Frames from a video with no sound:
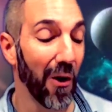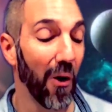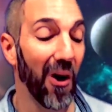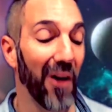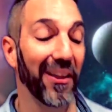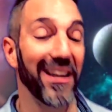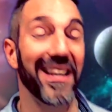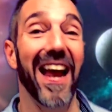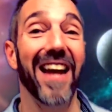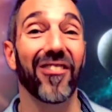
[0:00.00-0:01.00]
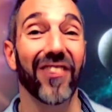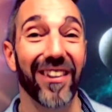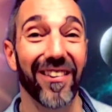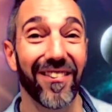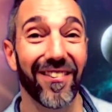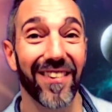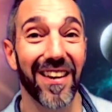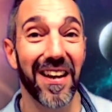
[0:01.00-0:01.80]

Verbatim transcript: all the nations